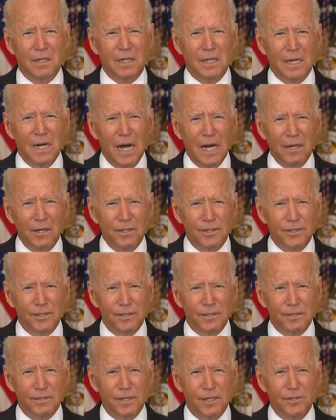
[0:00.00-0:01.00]

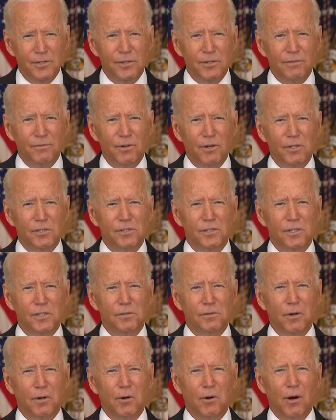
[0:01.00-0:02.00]
Colleges and universities
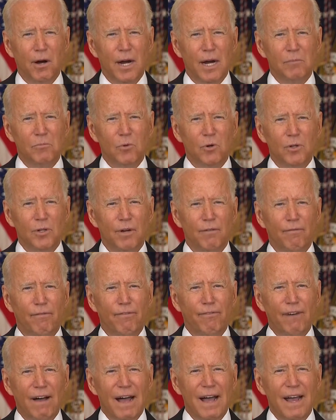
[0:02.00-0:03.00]
are requiring more than
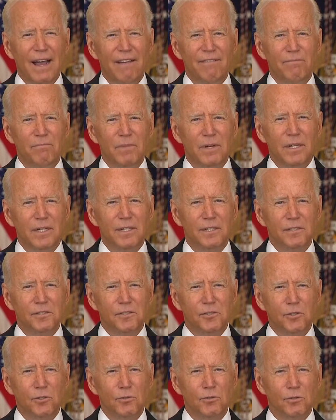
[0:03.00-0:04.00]
five million
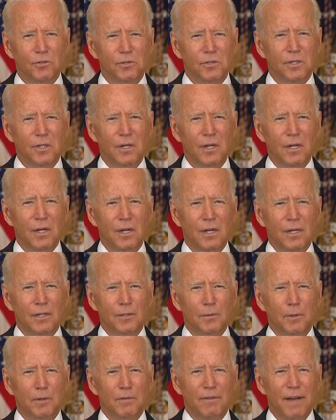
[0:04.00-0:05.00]
students
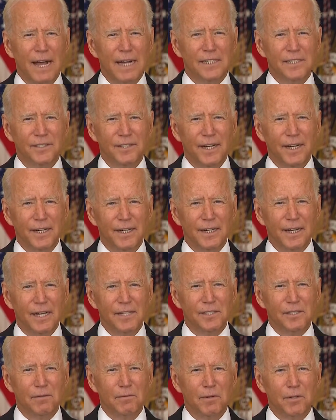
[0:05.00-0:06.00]
to be vaccinated
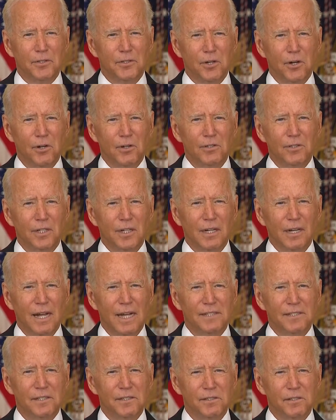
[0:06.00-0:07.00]
as they return to
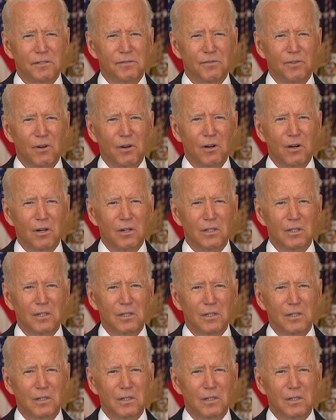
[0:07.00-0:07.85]
classes this fall.